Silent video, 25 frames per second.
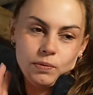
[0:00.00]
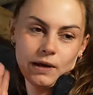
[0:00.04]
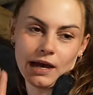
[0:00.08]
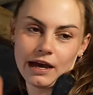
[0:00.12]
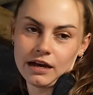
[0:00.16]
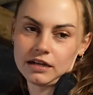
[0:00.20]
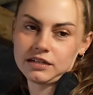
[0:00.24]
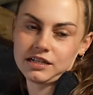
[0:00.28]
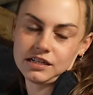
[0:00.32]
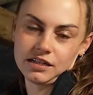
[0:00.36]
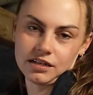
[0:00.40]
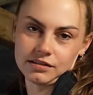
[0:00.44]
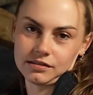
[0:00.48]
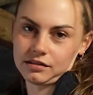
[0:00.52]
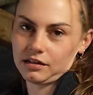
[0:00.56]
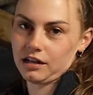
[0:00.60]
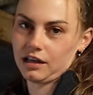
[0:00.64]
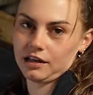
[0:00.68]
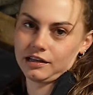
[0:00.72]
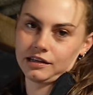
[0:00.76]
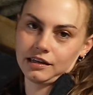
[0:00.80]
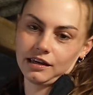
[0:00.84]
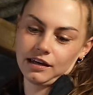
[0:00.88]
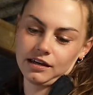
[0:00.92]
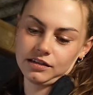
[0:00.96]
but Addie doesn't
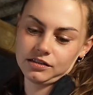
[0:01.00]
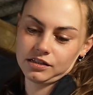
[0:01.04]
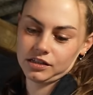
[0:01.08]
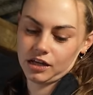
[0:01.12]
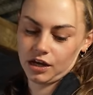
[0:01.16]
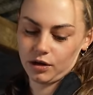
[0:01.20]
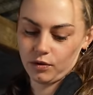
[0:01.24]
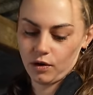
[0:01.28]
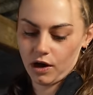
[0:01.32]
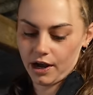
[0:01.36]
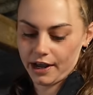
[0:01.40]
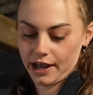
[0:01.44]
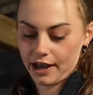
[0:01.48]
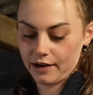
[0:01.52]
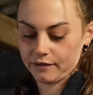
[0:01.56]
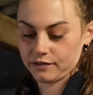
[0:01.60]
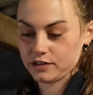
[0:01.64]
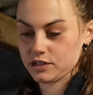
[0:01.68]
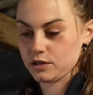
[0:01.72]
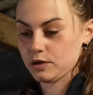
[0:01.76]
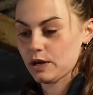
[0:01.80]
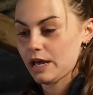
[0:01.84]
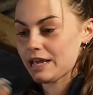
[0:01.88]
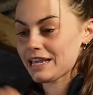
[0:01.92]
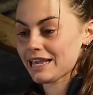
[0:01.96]
like it, so I have
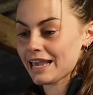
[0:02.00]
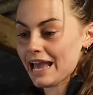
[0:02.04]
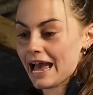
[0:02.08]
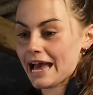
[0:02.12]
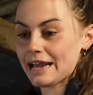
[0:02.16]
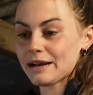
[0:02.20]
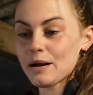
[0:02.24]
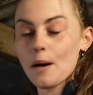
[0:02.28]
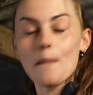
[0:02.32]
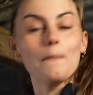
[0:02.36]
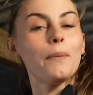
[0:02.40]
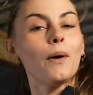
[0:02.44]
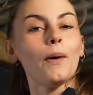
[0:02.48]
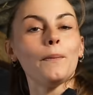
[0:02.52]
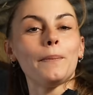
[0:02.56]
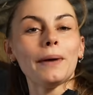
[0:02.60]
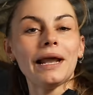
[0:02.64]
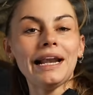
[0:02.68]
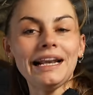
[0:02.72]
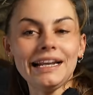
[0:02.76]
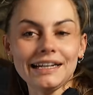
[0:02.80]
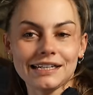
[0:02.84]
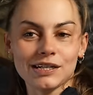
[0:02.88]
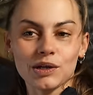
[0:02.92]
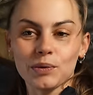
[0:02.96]
to again pop
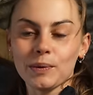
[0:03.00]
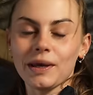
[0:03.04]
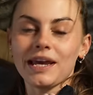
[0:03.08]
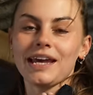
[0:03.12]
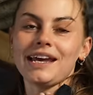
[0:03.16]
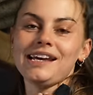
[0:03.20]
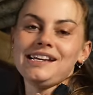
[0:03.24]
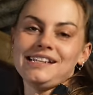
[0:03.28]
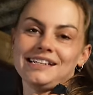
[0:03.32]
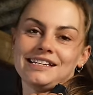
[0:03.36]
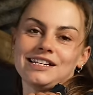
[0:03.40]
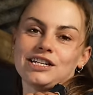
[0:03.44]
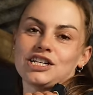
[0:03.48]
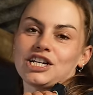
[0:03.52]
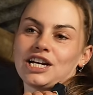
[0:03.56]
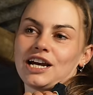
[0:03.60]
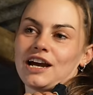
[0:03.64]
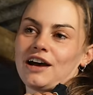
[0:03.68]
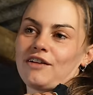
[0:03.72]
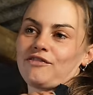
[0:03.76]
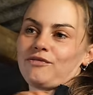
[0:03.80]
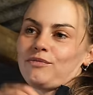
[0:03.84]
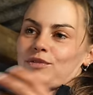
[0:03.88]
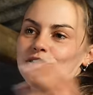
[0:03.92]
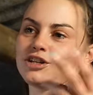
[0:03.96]
a little bit into
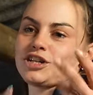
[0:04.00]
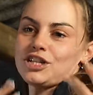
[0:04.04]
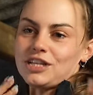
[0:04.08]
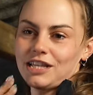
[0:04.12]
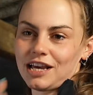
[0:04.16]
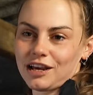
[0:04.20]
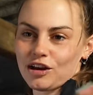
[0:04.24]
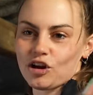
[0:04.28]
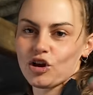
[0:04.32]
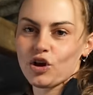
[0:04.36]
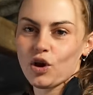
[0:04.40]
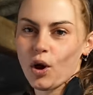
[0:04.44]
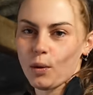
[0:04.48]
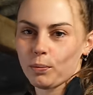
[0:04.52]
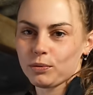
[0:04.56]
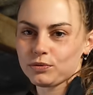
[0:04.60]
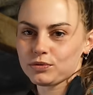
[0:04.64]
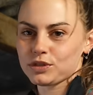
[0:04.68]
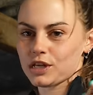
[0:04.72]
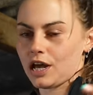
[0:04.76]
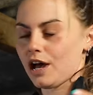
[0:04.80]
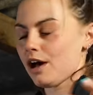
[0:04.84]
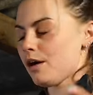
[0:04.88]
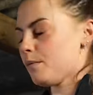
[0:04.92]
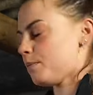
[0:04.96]
chaff, which she then
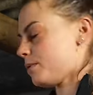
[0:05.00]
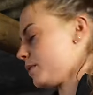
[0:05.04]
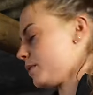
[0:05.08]
gobbles up.